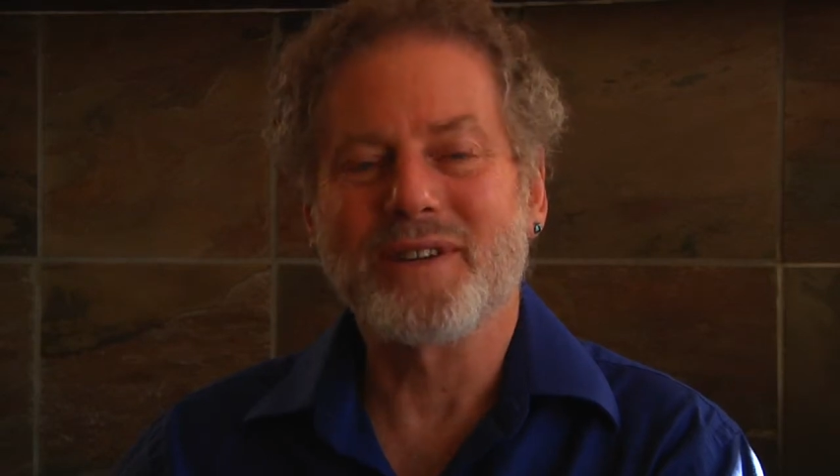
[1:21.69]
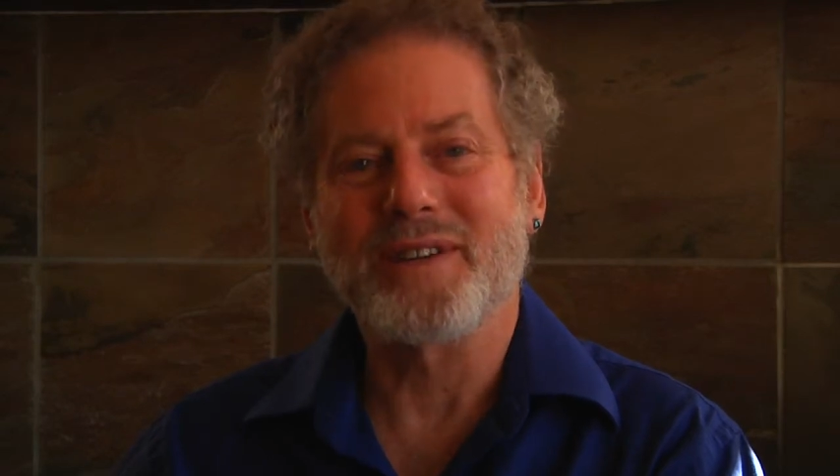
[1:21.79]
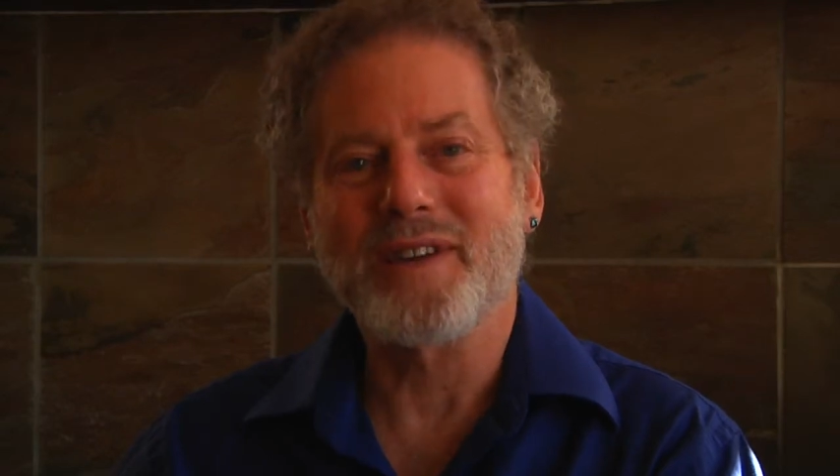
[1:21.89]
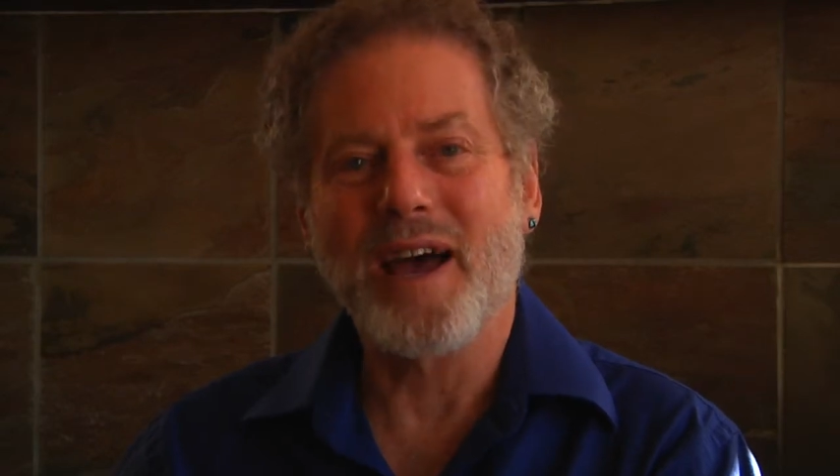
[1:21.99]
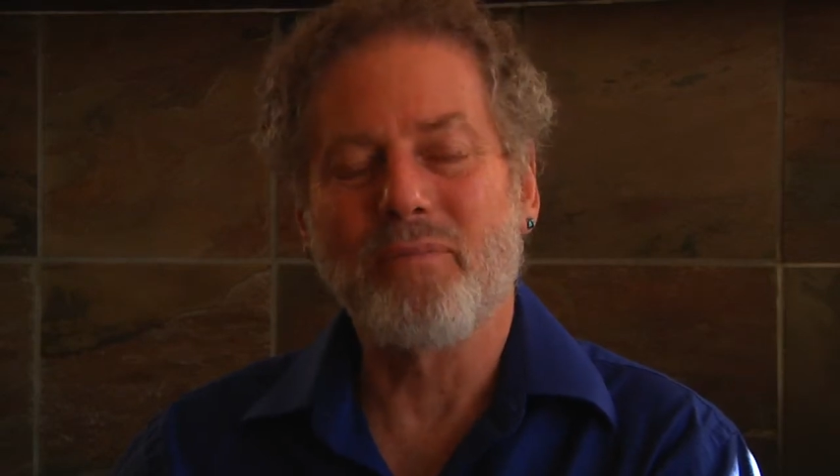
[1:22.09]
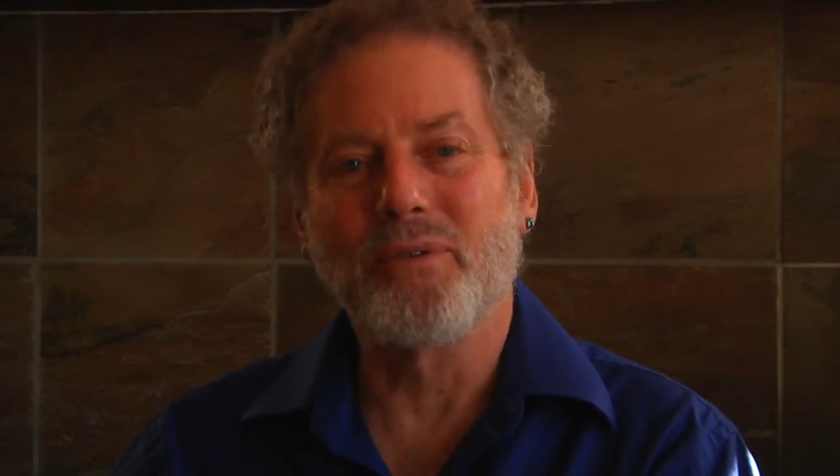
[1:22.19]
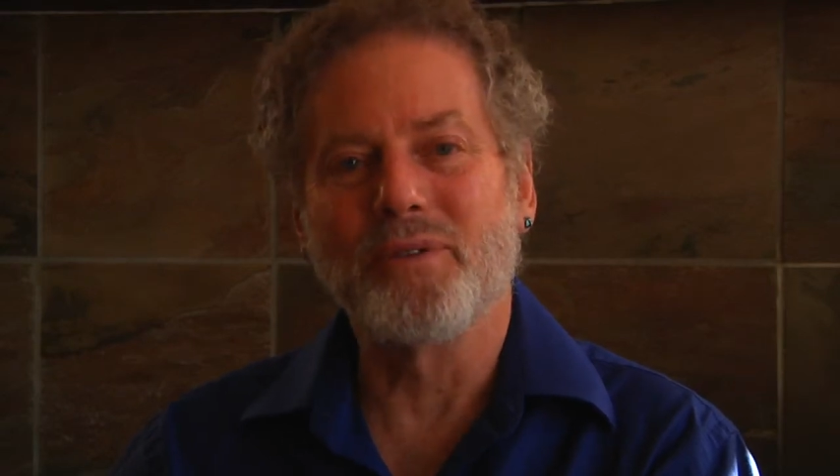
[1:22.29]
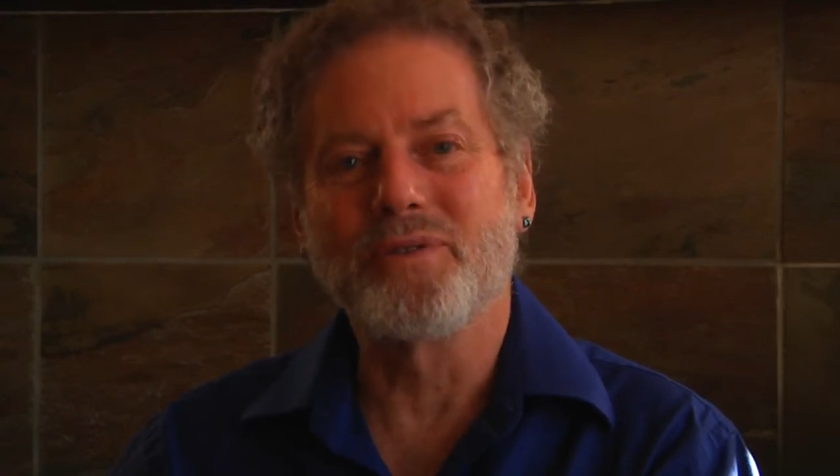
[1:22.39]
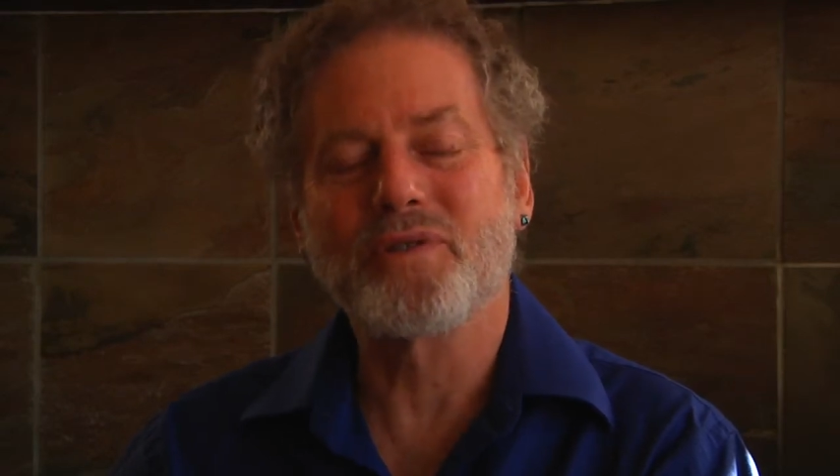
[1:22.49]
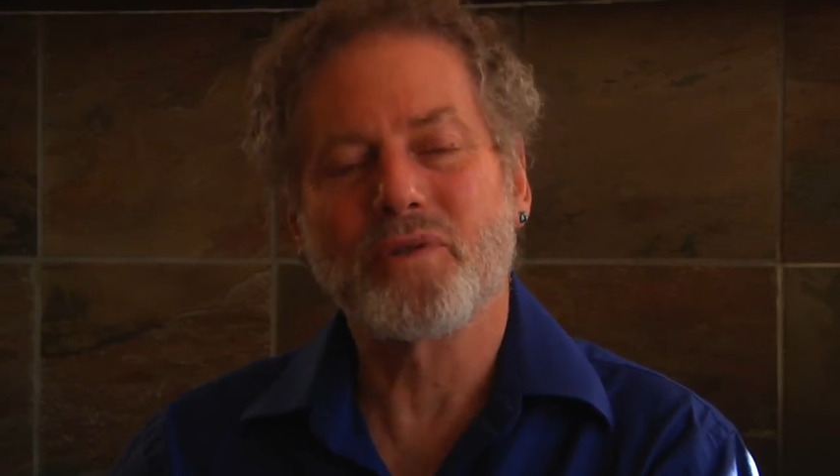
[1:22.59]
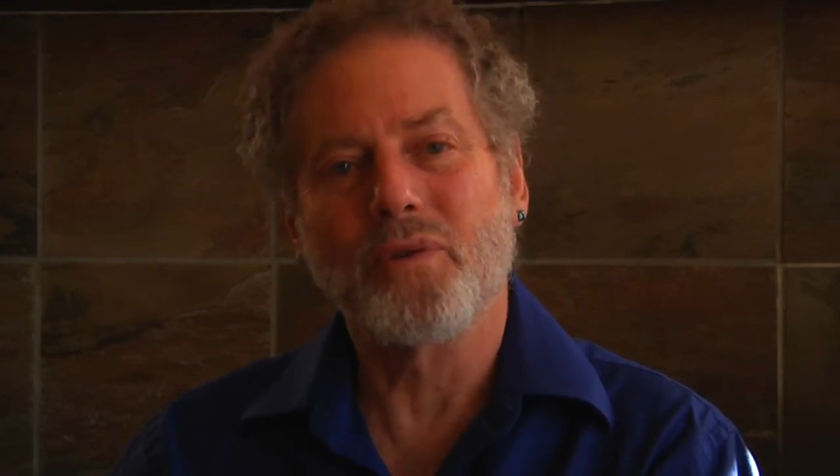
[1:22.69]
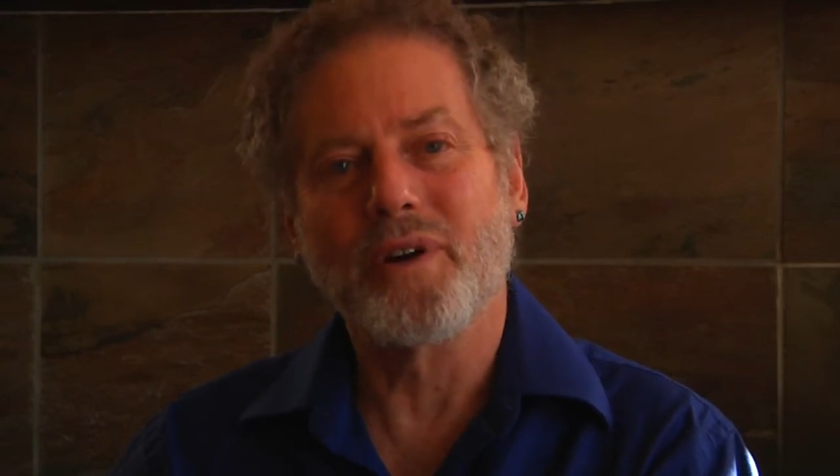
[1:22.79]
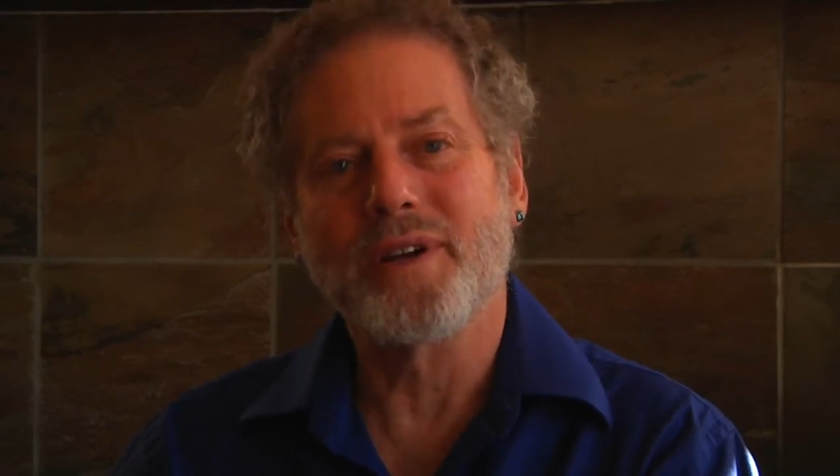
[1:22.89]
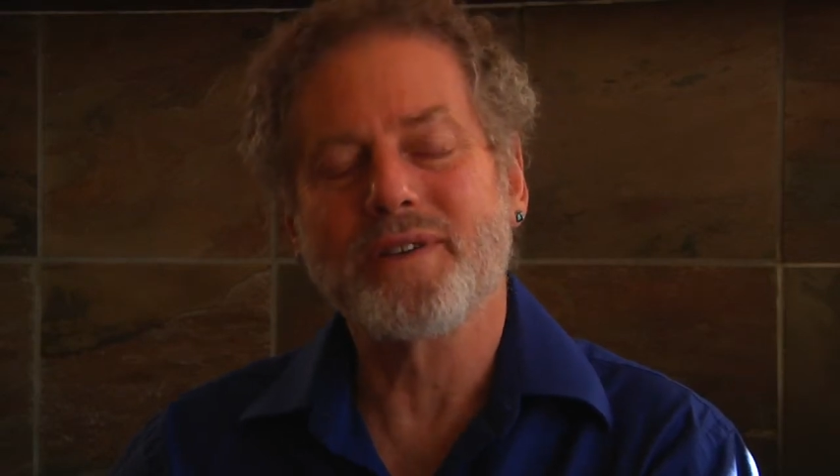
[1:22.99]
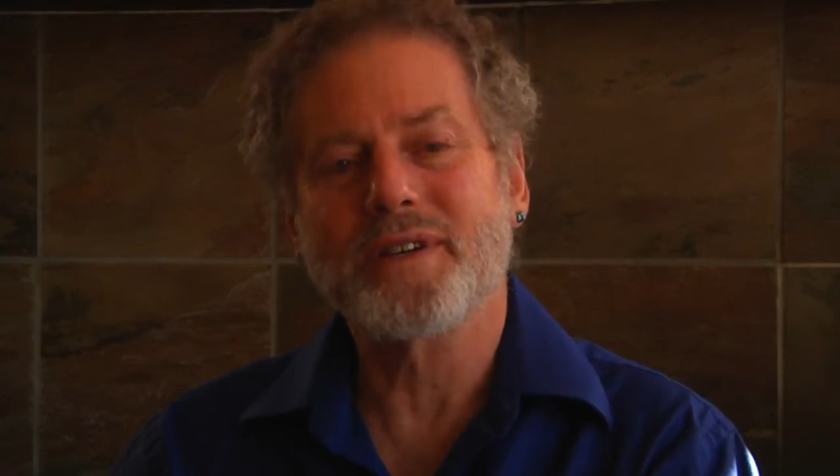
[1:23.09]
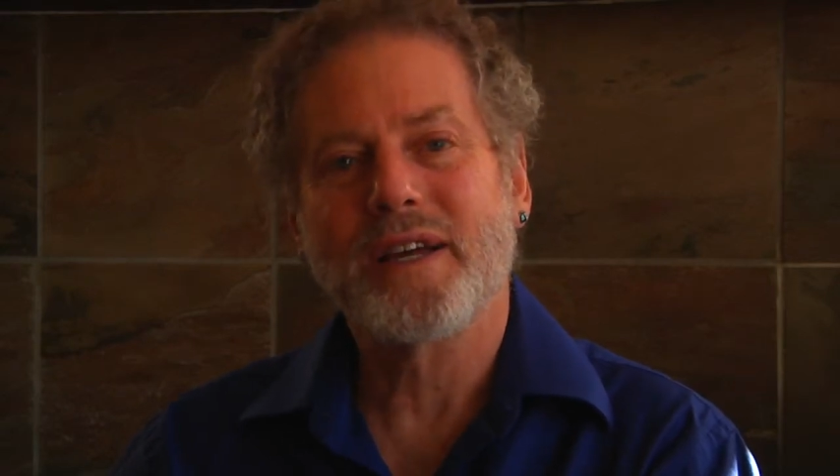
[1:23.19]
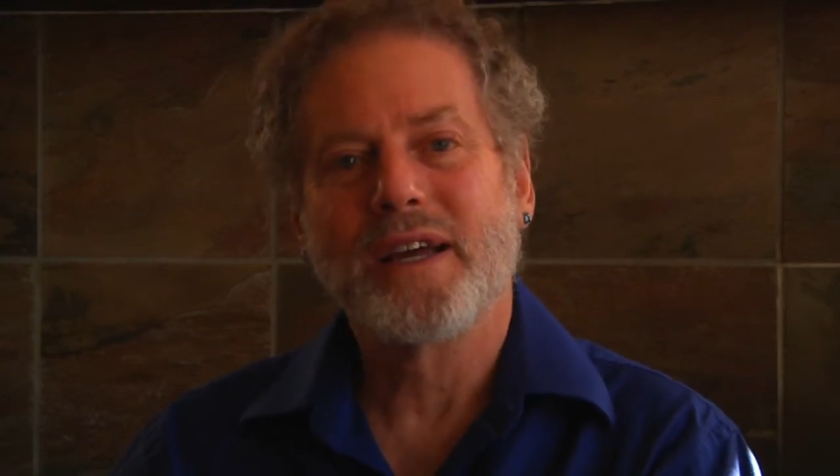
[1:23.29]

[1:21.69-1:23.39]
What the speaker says: examples, stories,